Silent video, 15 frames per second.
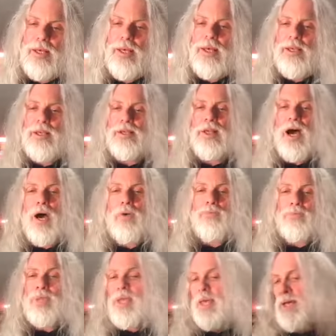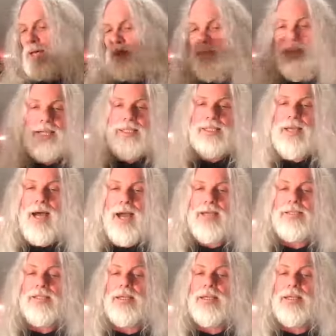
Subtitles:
You know, think of science.